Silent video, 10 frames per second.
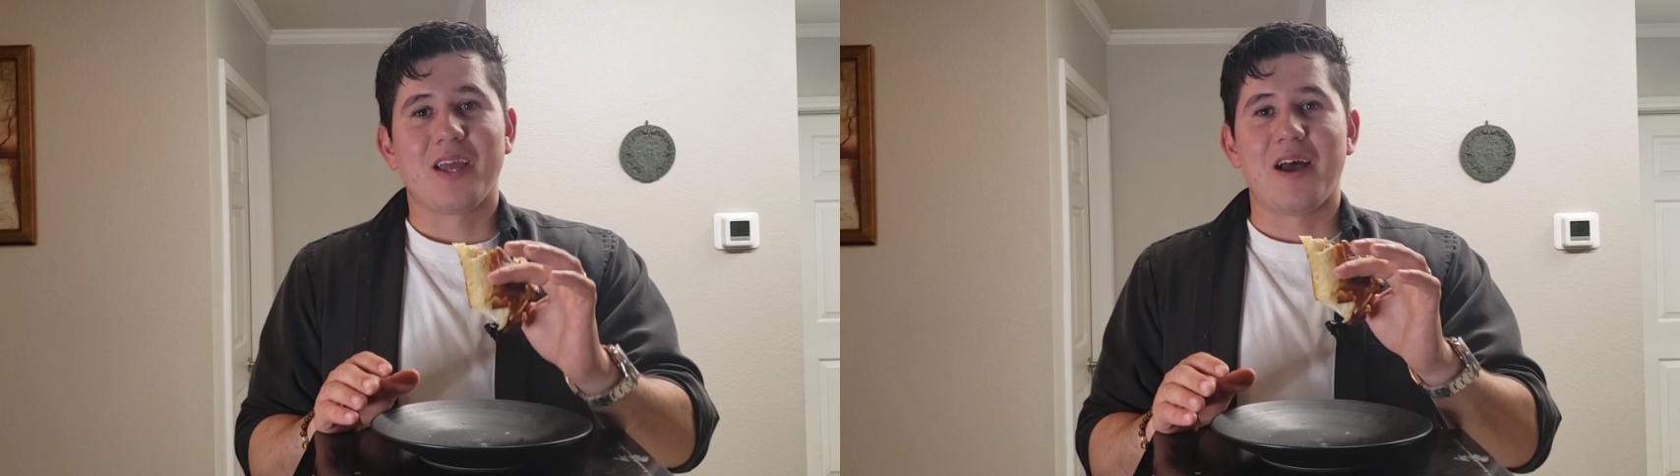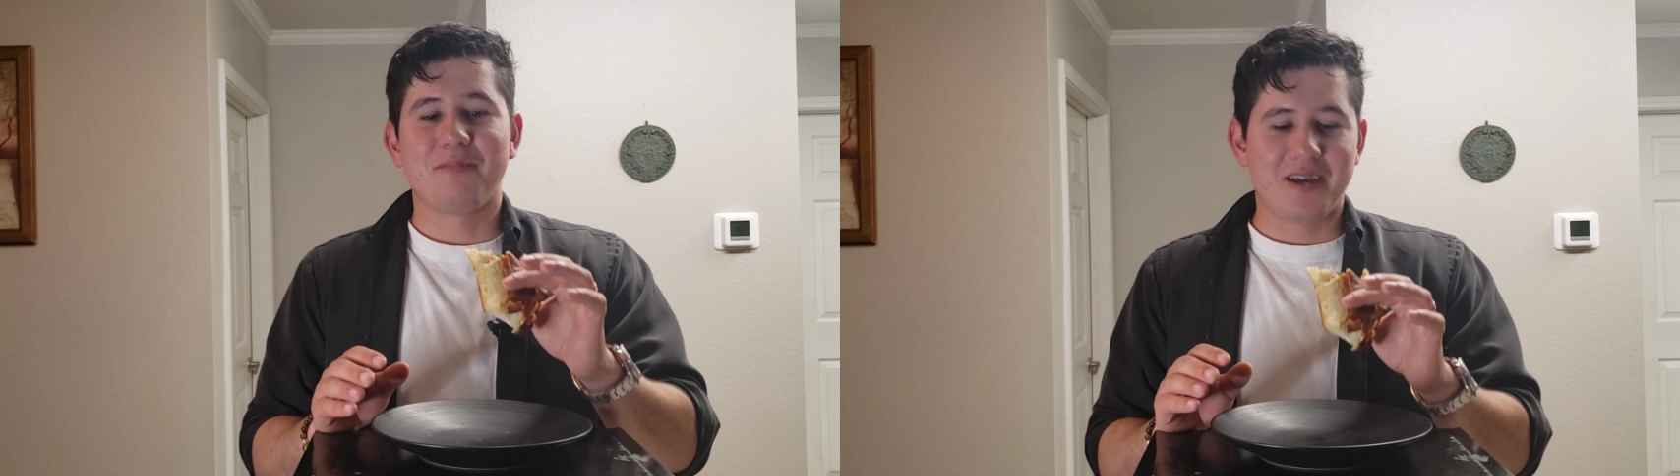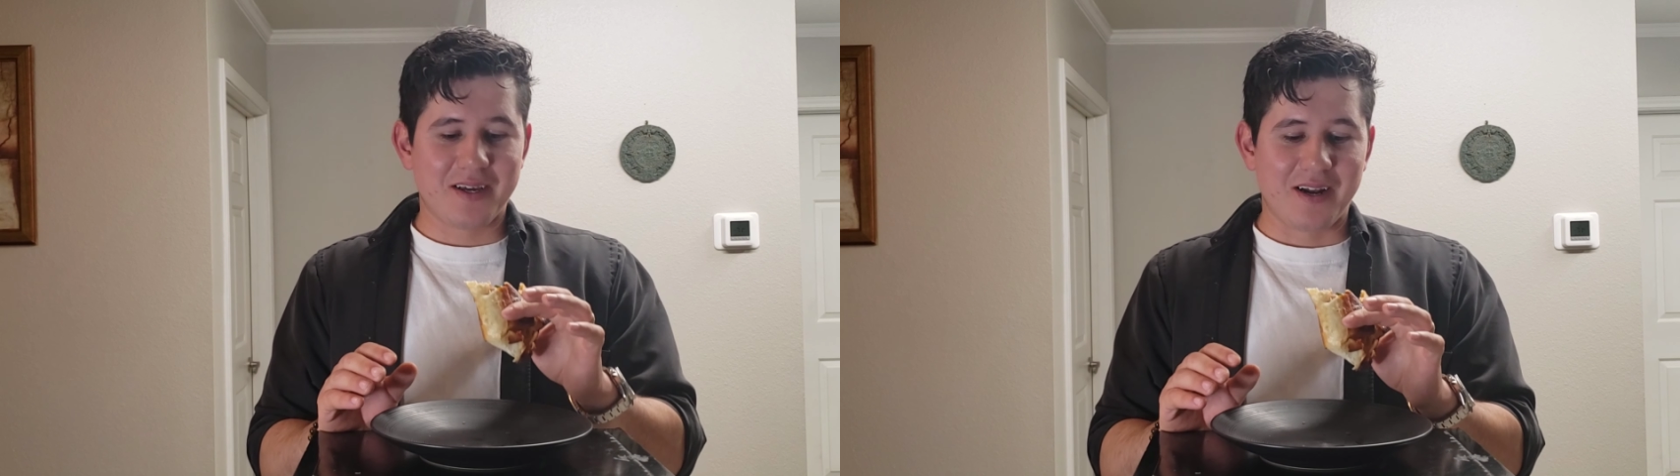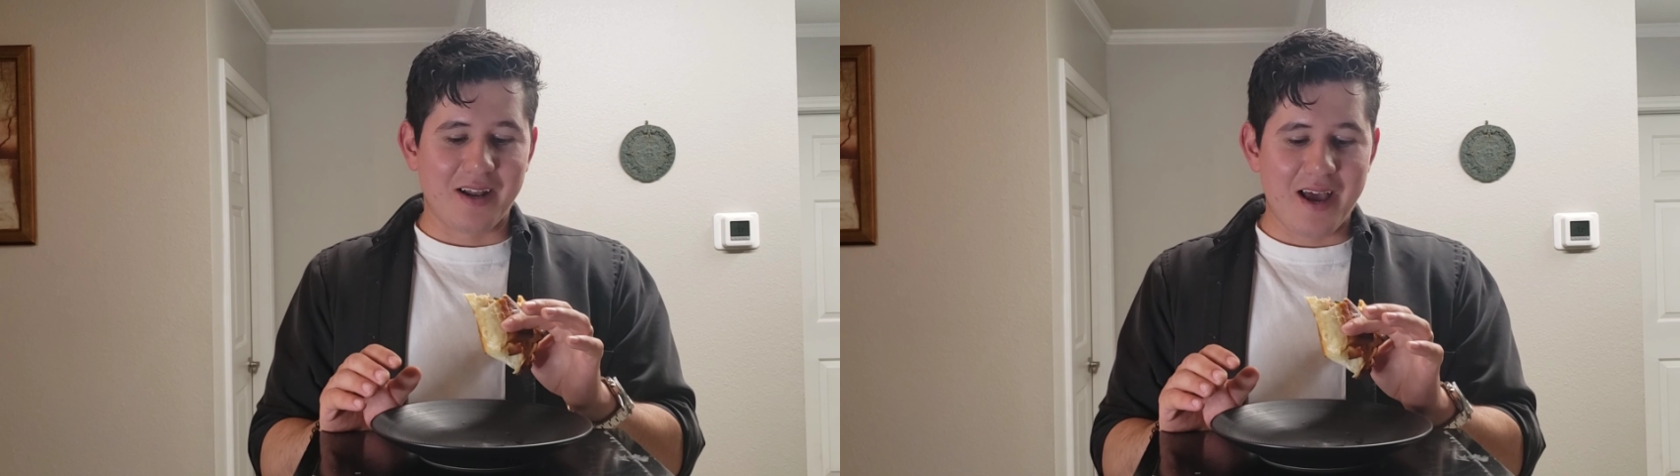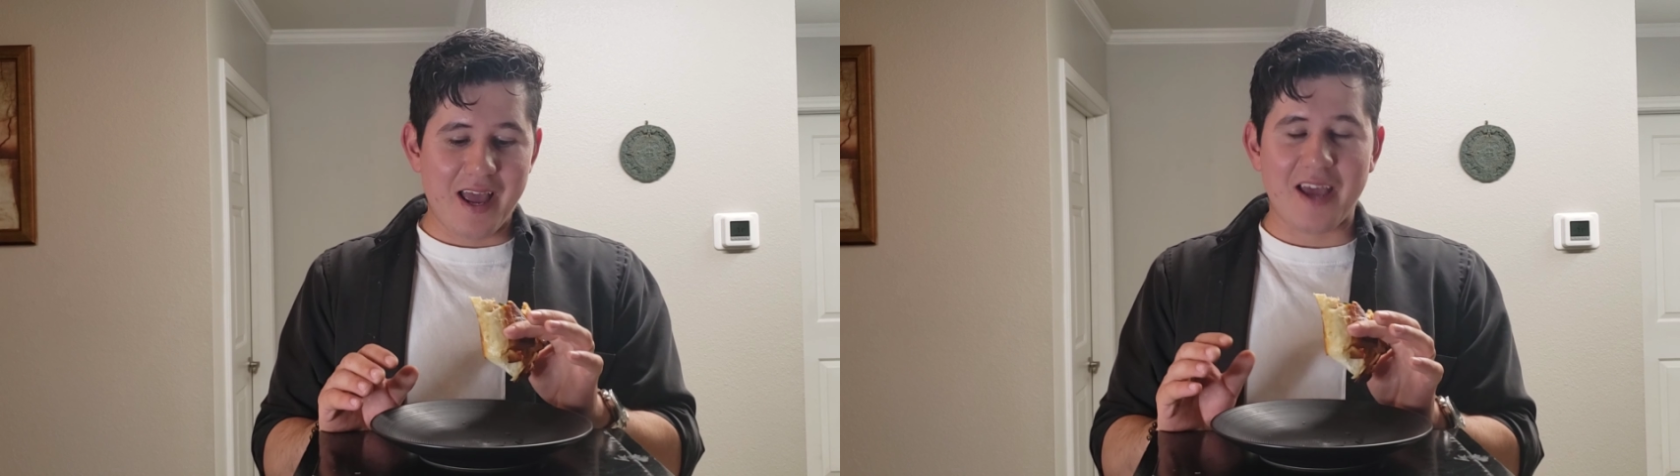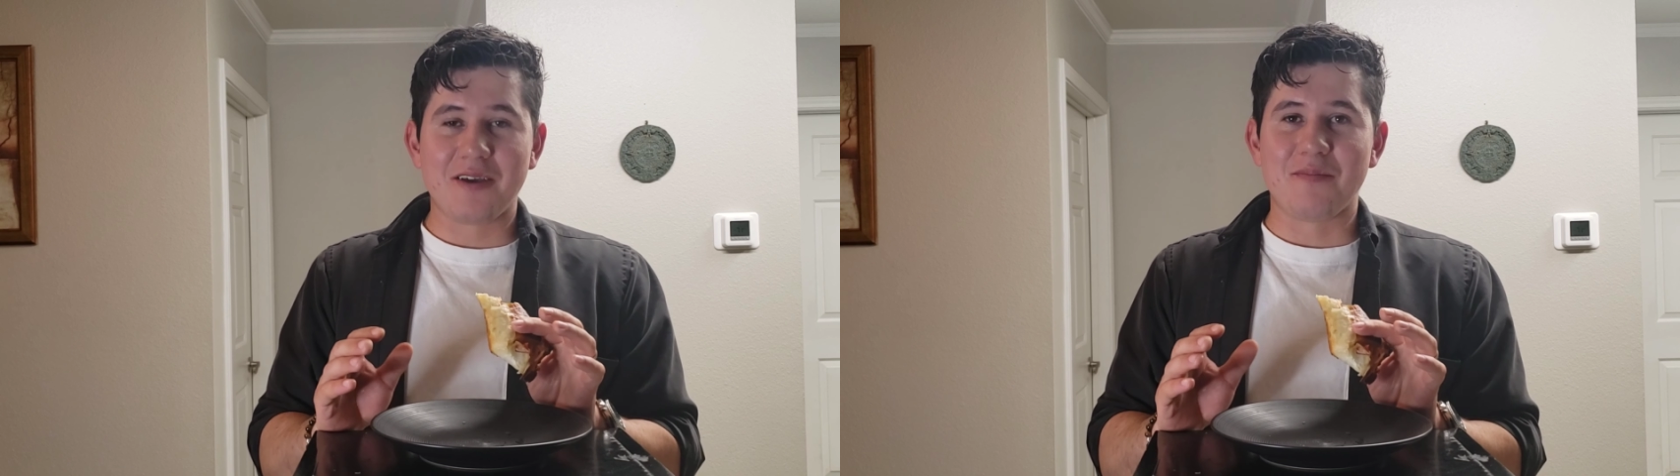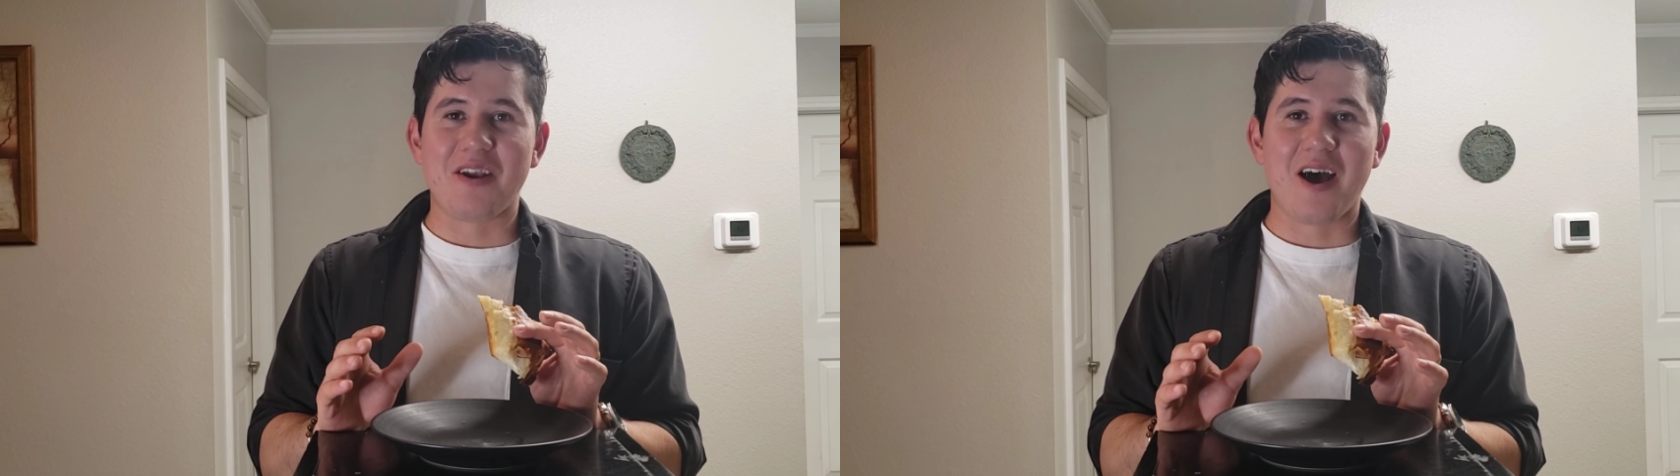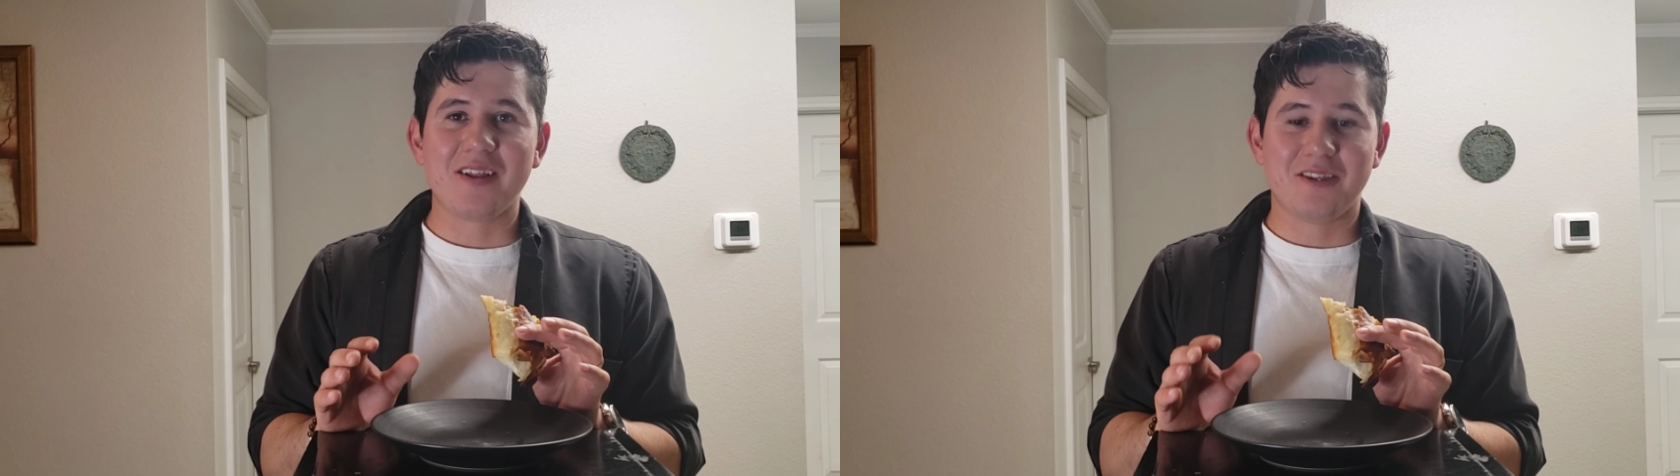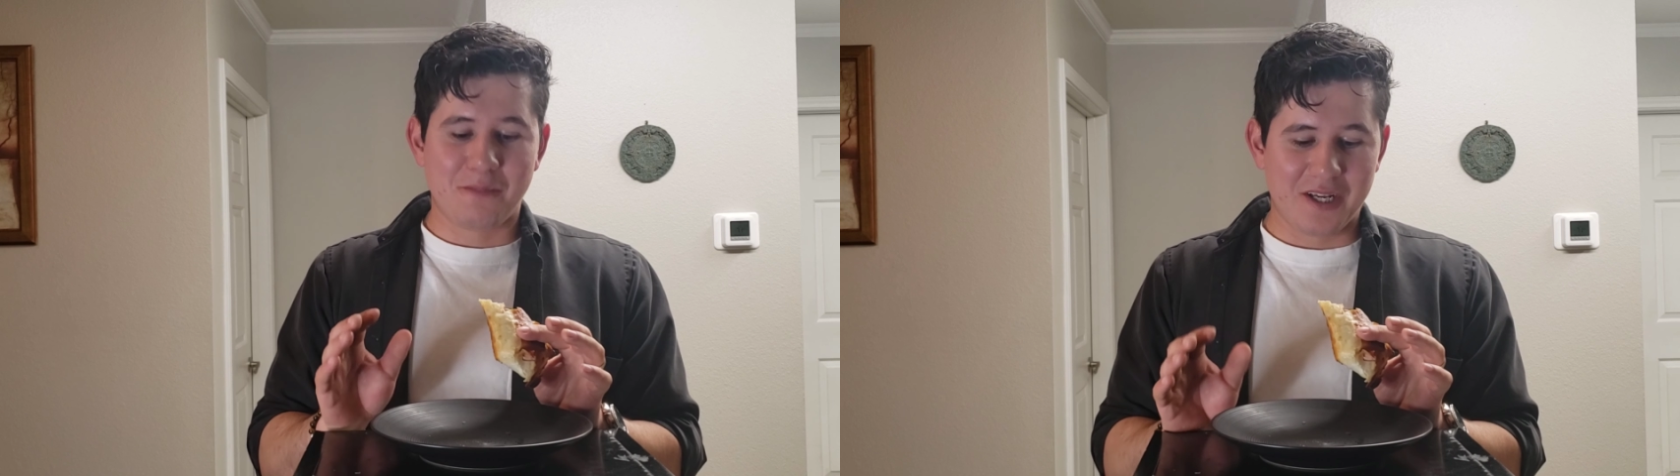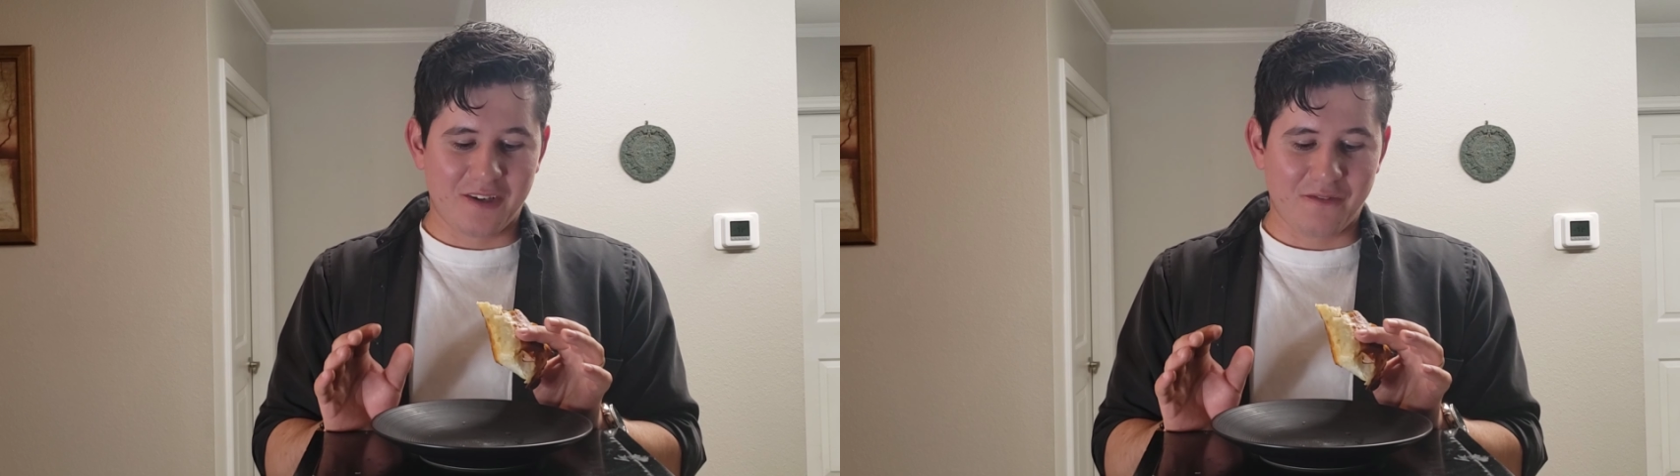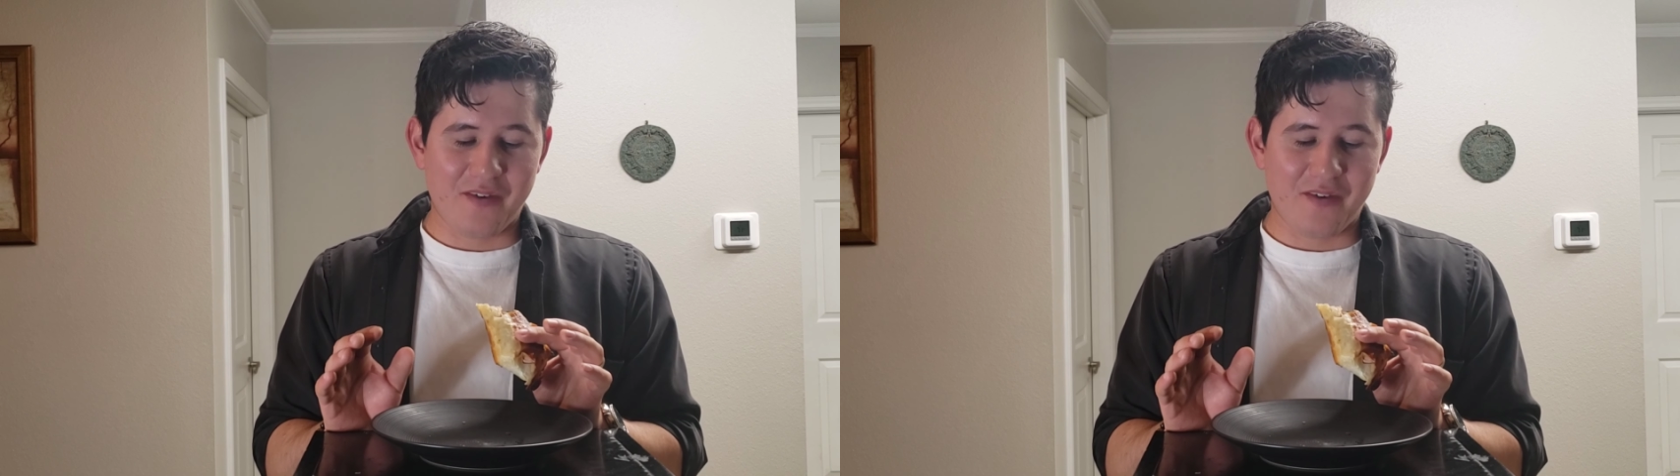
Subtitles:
I'm not gonna lie, I am not the biggest